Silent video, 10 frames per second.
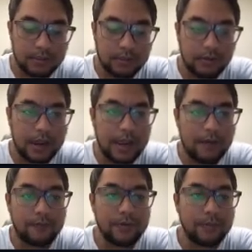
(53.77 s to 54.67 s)
So I
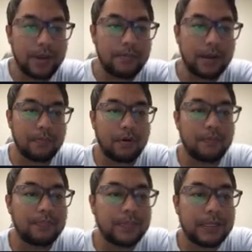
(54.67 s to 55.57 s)
have prepared my
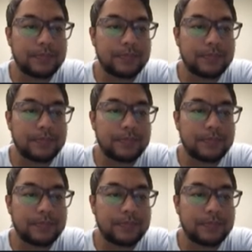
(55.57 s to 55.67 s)
prompt.